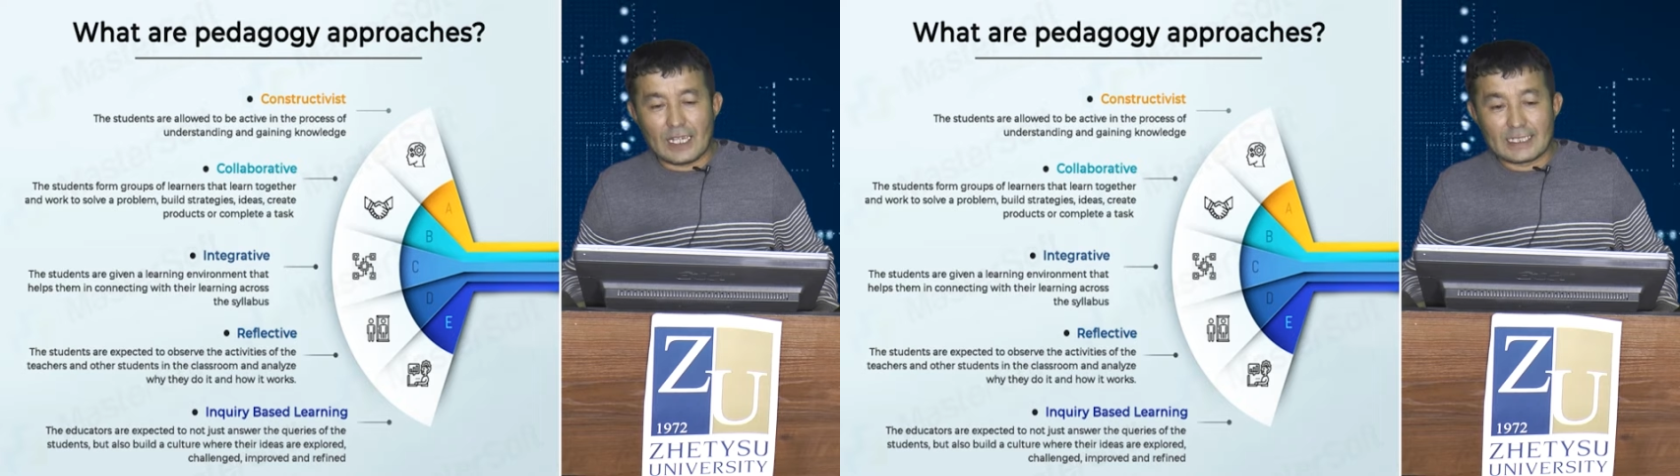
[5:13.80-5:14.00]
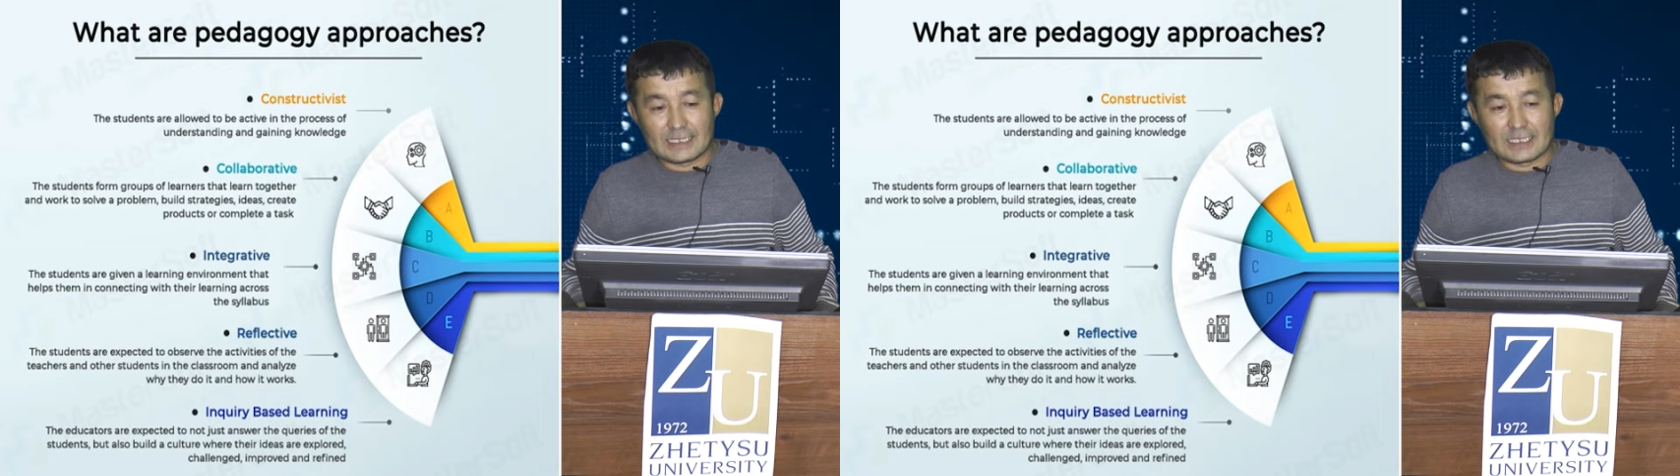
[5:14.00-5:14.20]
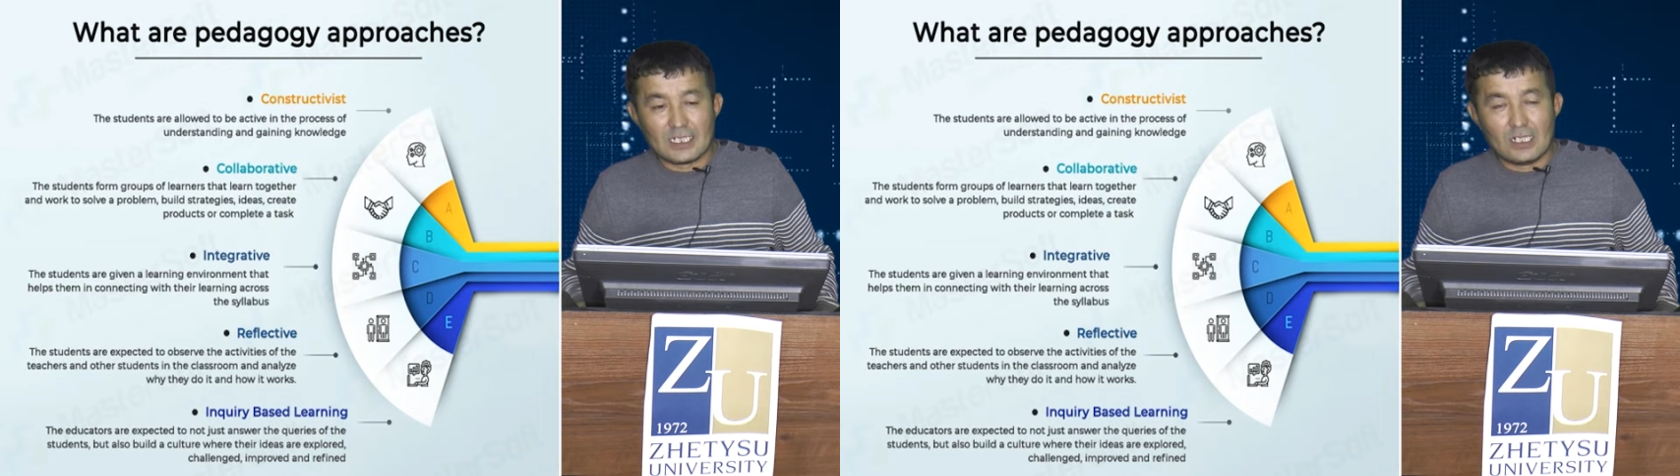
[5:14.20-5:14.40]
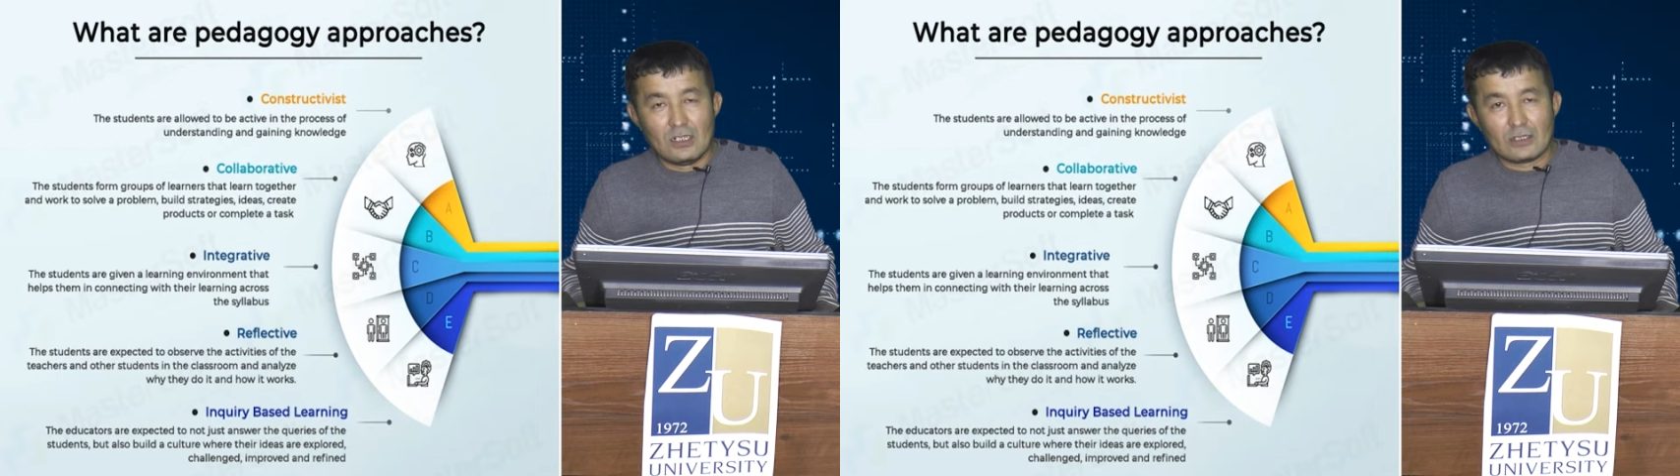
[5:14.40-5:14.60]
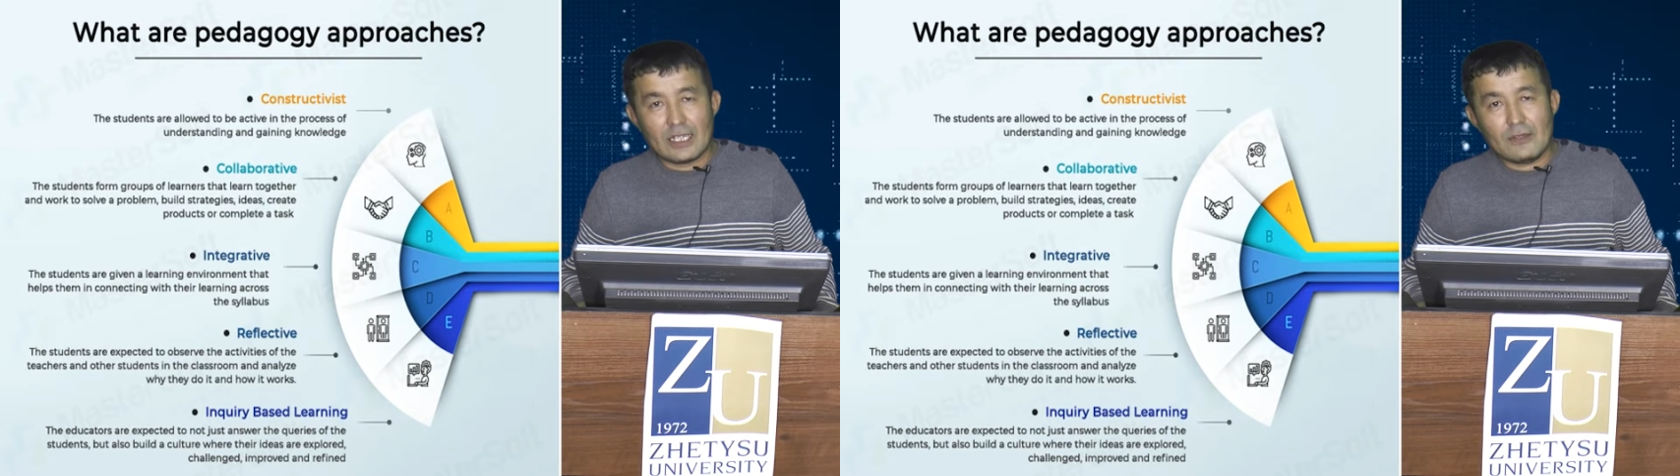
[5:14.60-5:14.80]

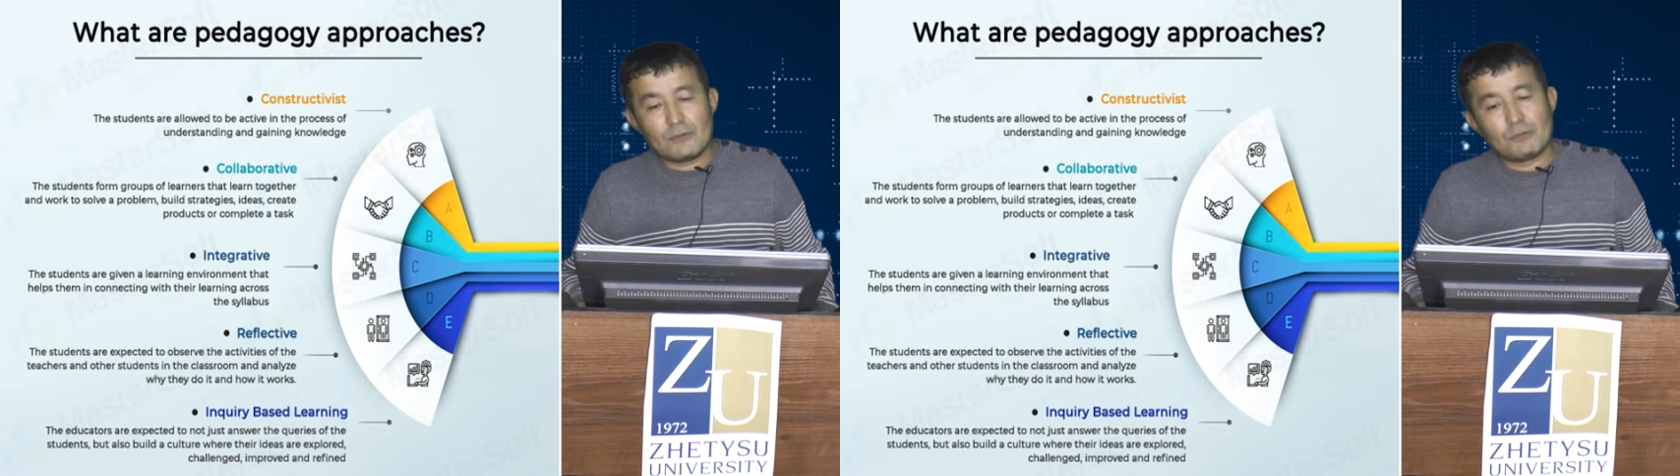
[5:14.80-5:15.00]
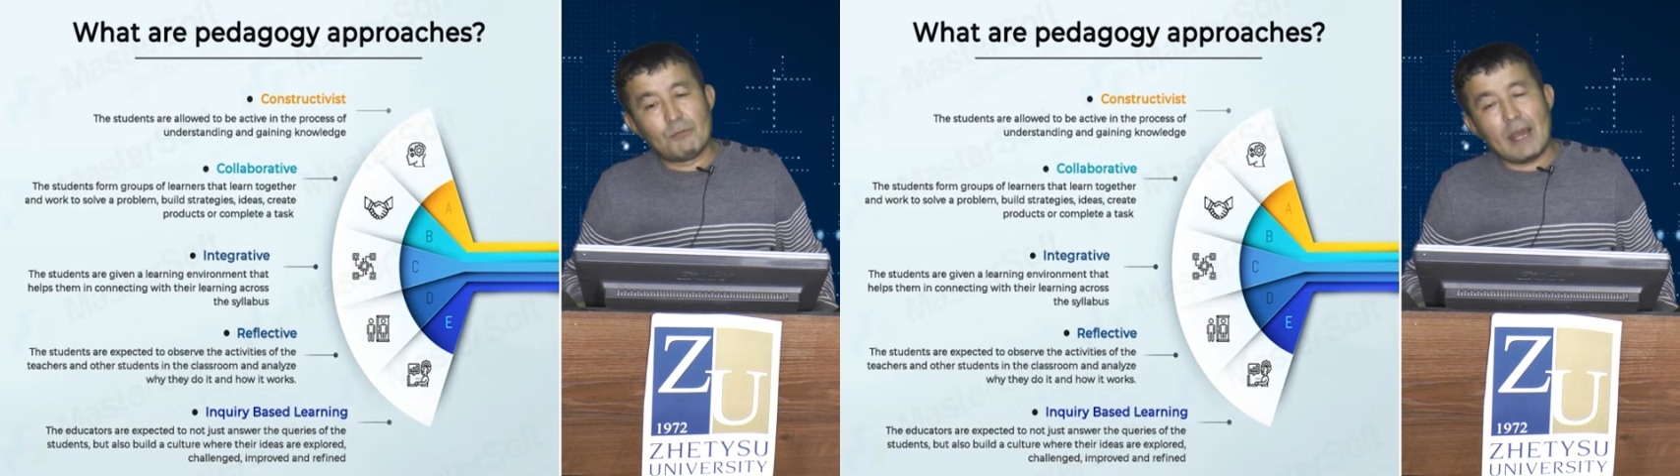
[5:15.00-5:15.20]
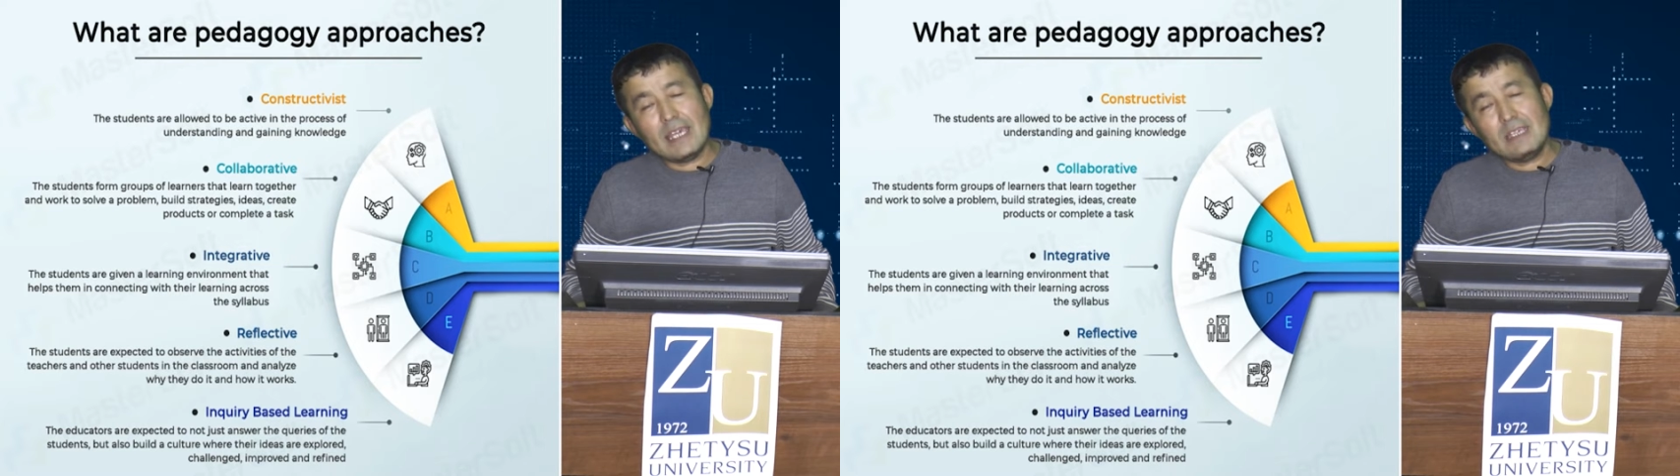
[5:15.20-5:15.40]
refined. Okay,